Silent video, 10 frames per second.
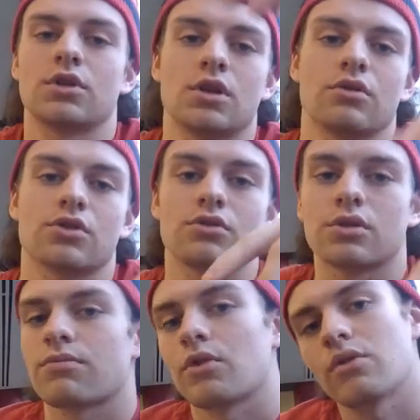Screws
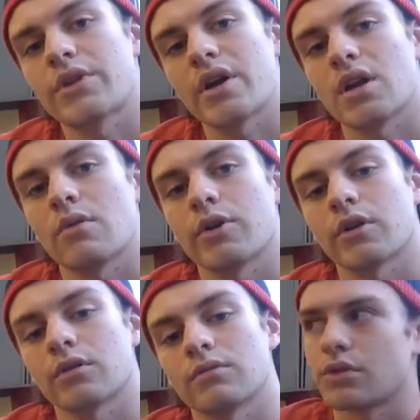up the whole
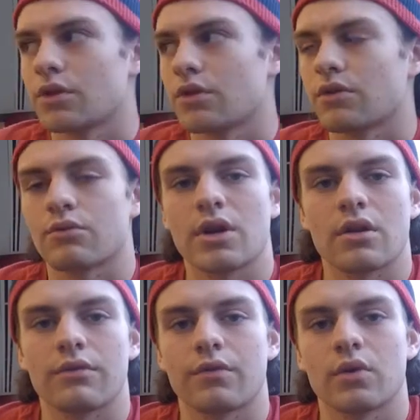dynamic. So then 3 out
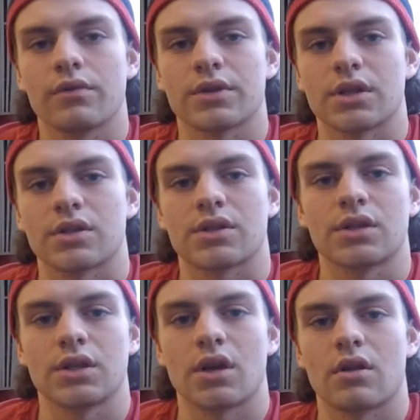of the 4 of us get to sit
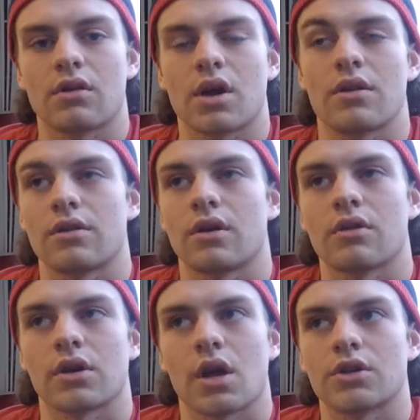together, and then the
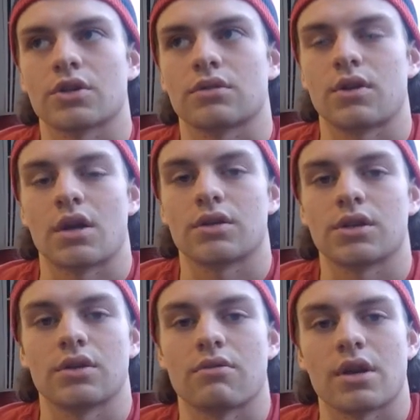other guy just had to
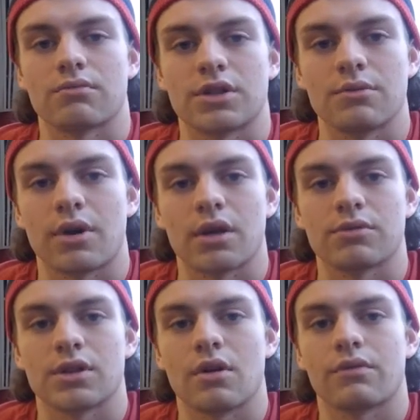sit in a random seat by
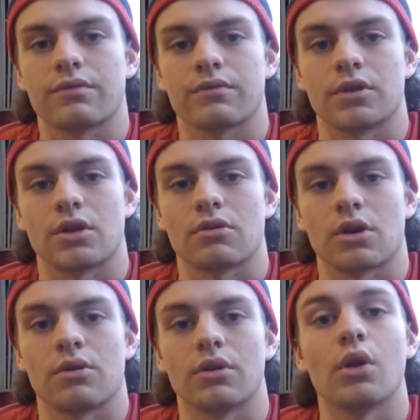himself,
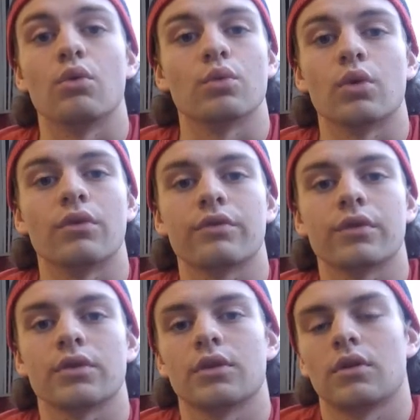going lone wolf
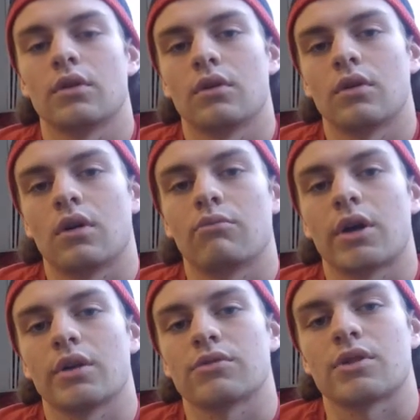all
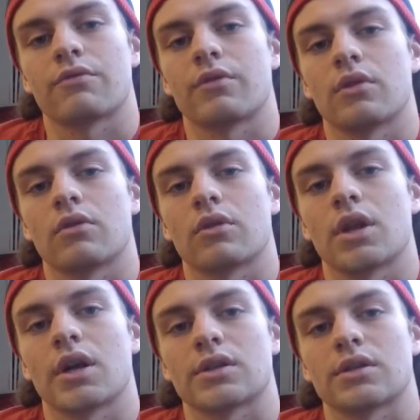by himself for the whole
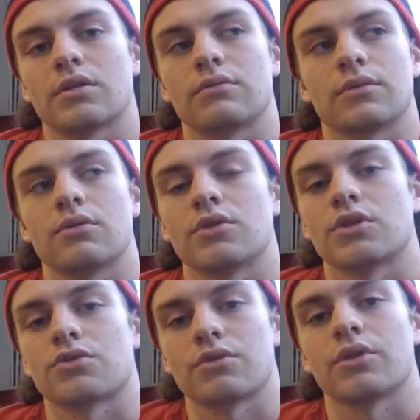class, and it was
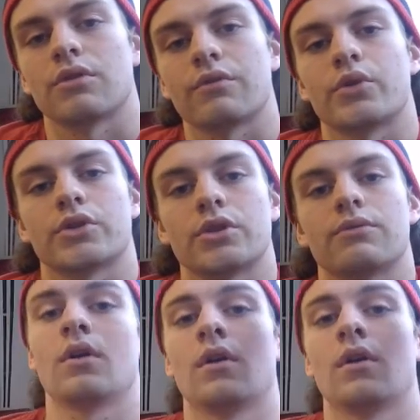just really unfortunate.